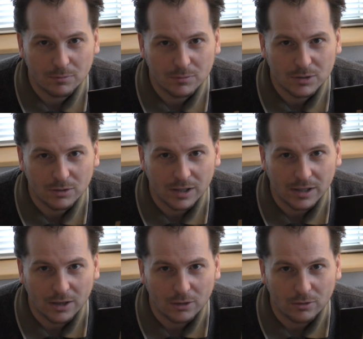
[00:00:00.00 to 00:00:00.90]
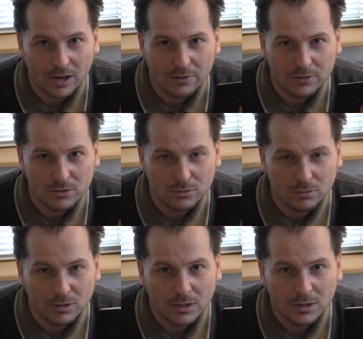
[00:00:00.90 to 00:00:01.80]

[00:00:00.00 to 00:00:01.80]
so that I don't have to